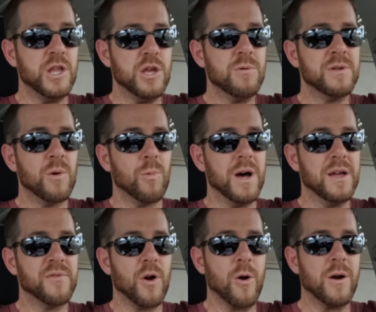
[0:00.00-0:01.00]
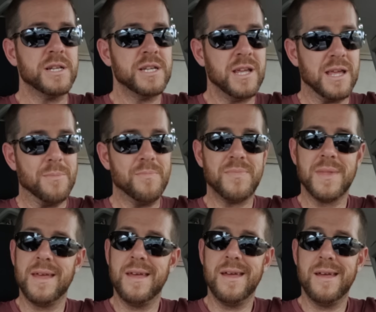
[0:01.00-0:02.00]
you and the wife are a team,
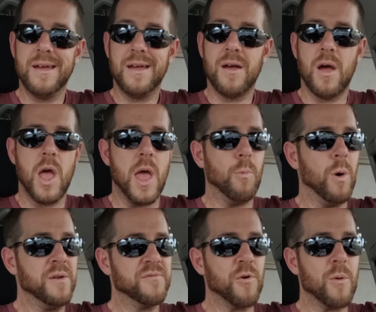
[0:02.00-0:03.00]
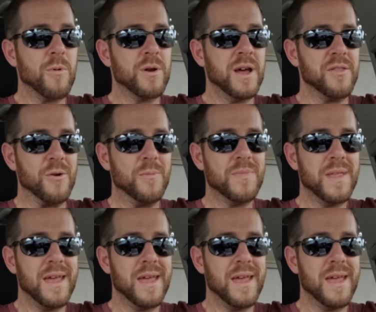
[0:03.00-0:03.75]
in one form or another.